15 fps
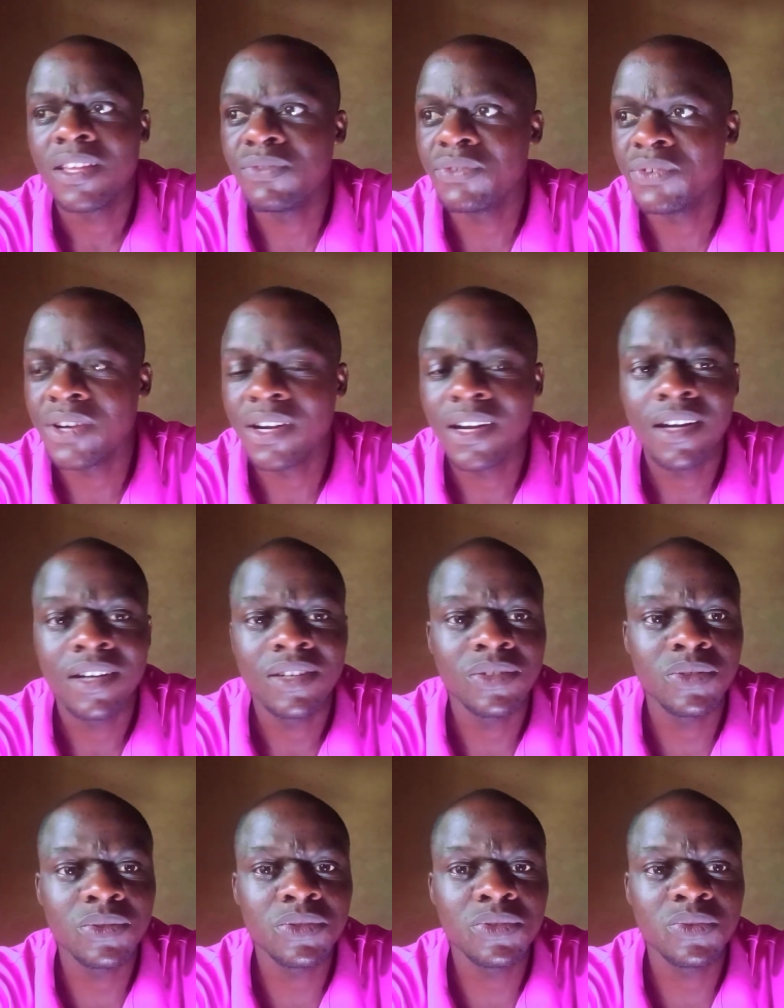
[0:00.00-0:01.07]
If you are
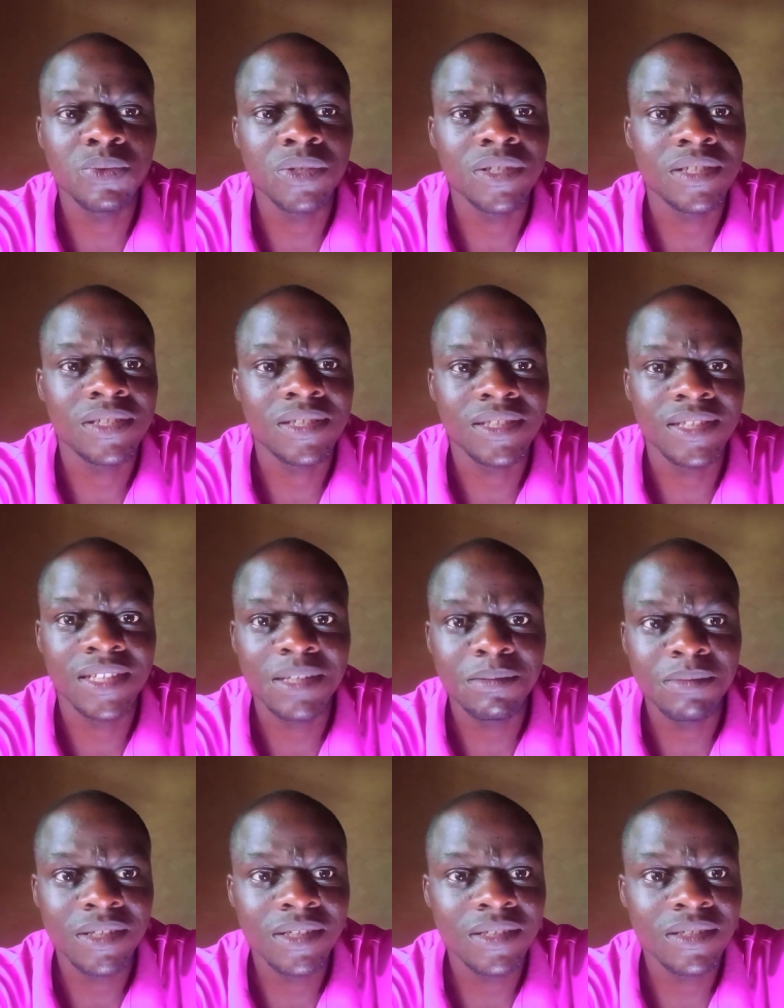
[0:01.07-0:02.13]
good with
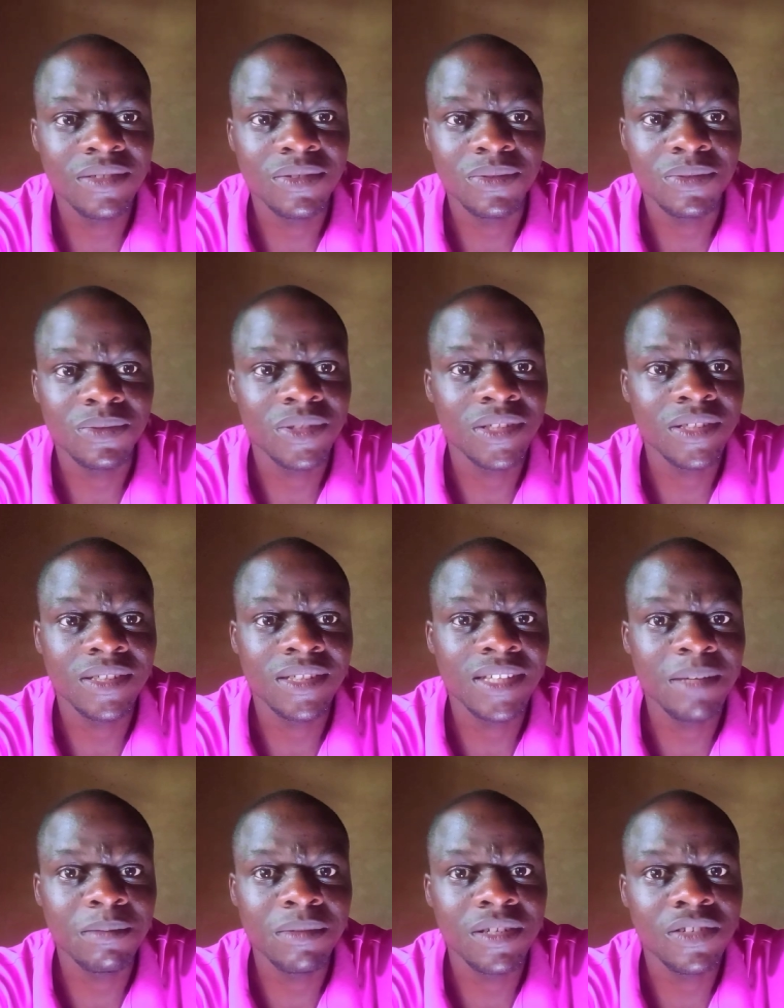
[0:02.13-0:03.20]
gaming, you think
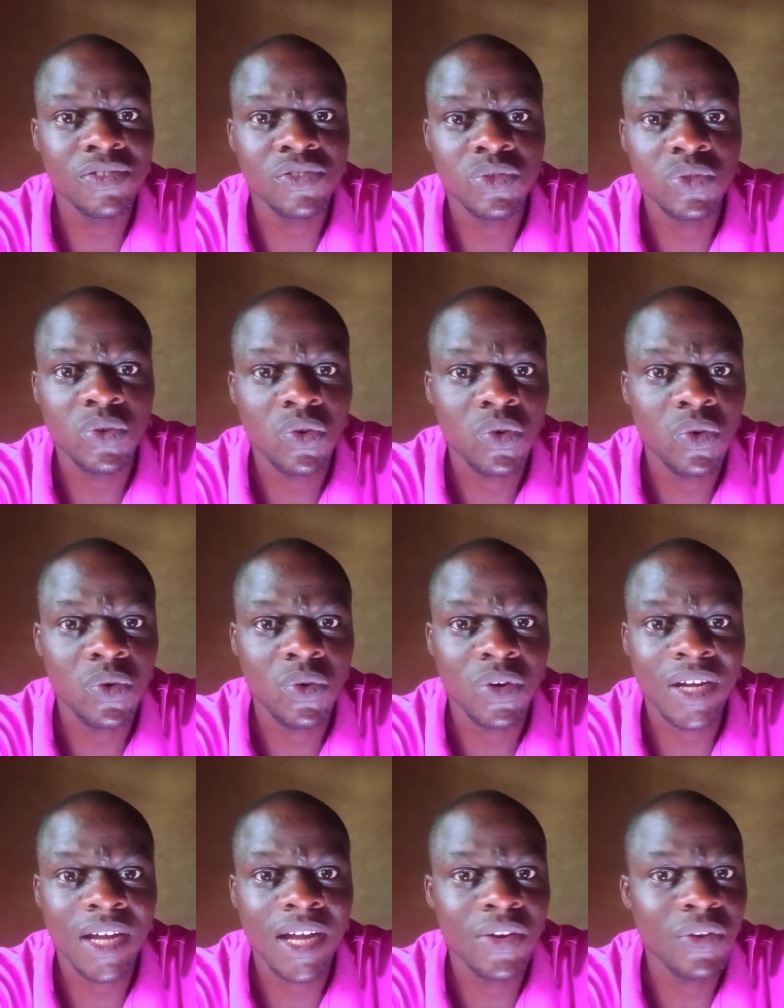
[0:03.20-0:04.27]
gaming is your
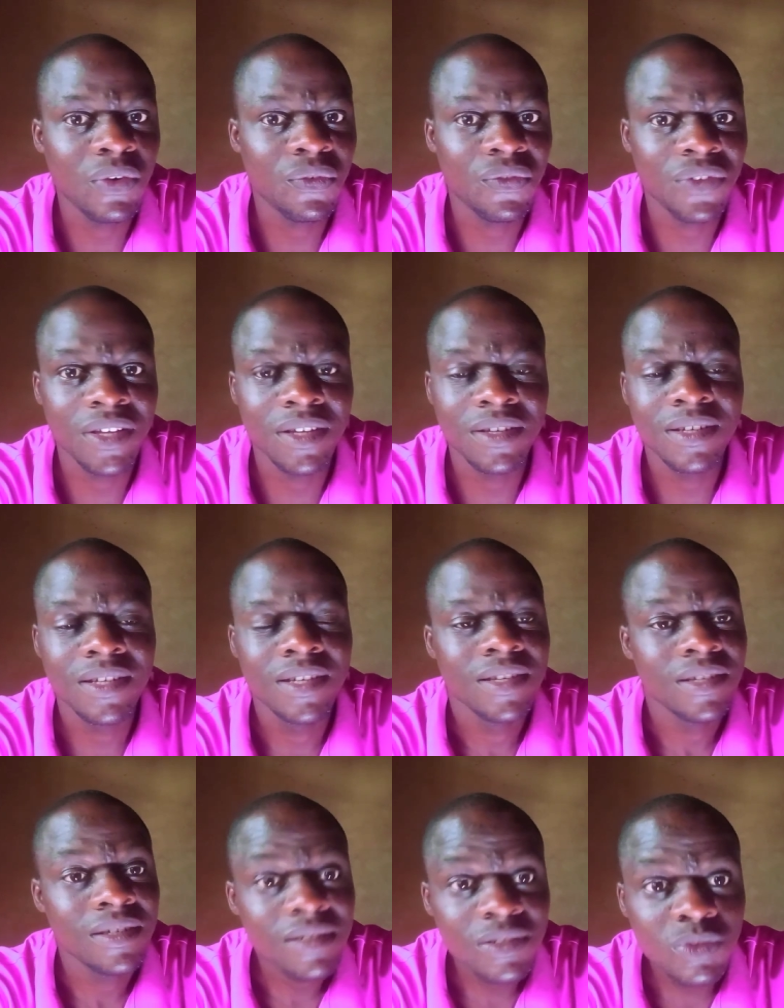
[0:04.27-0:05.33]
kind of thing,
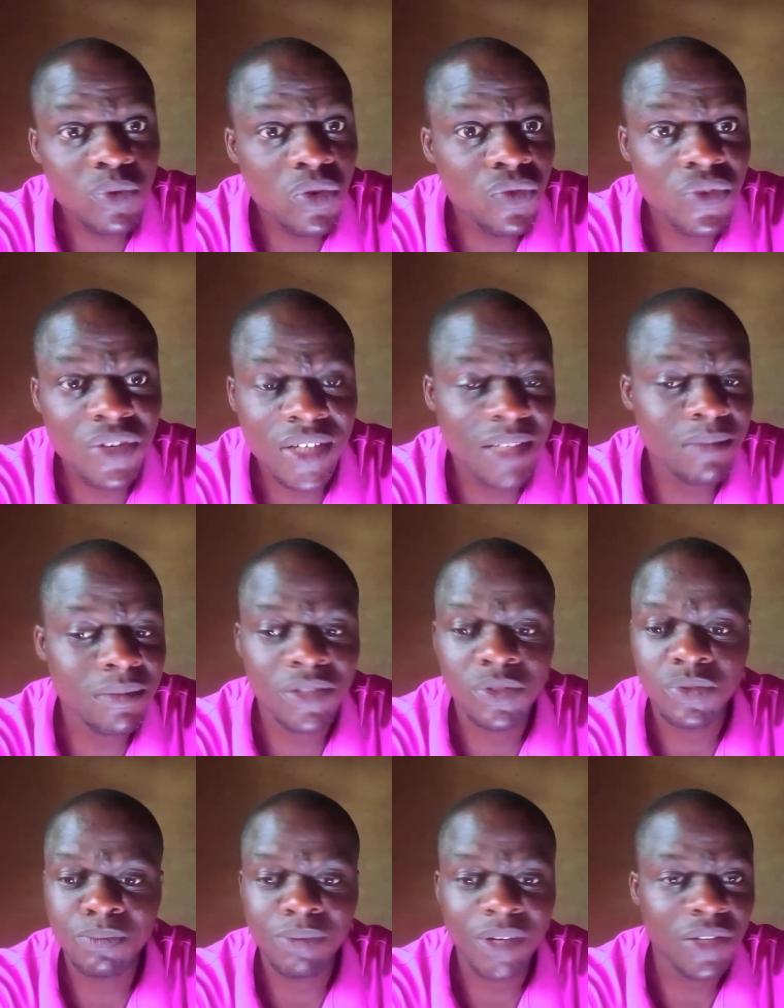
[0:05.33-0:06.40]
you go for
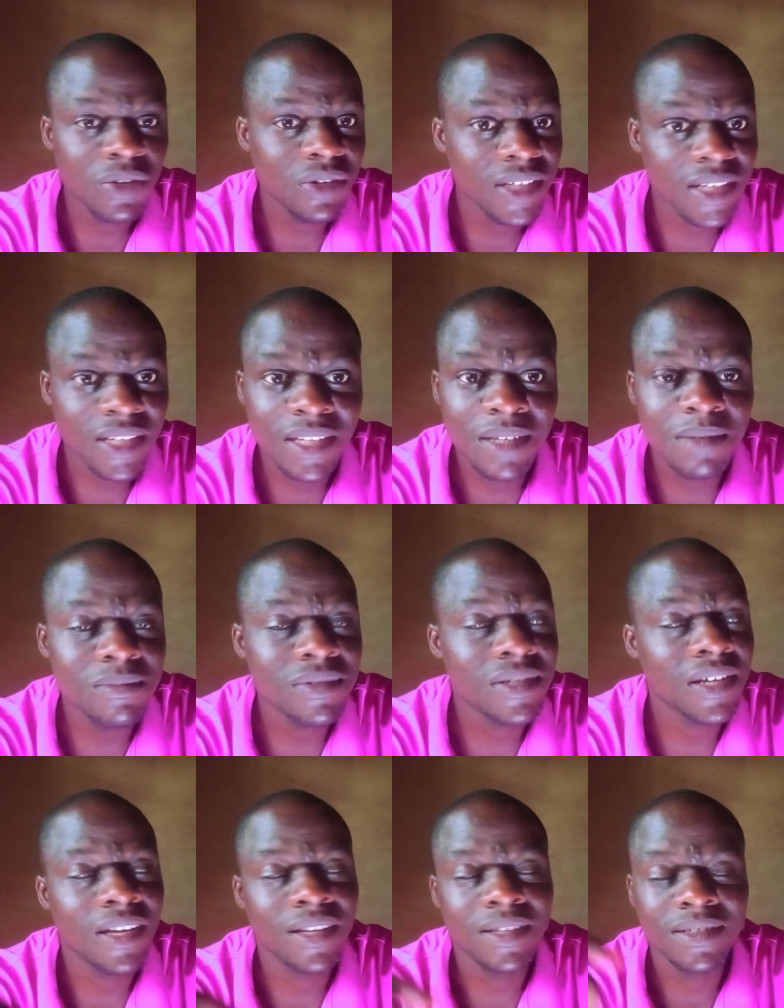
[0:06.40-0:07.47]
gaming, you play your games
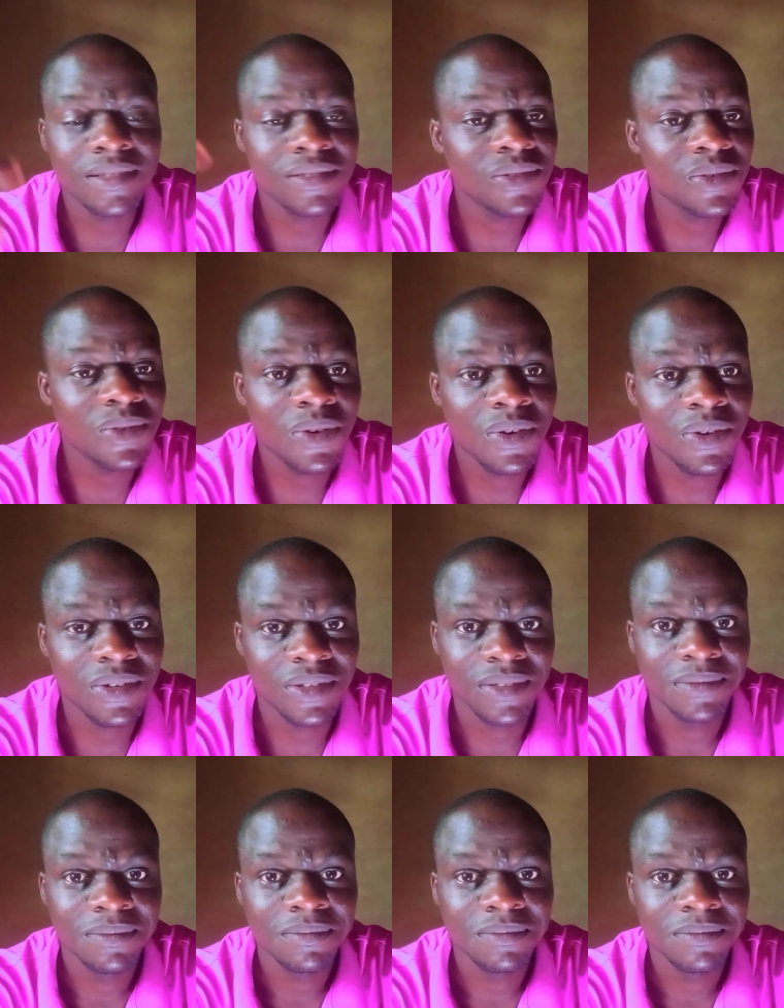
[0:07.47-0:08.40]
and so on.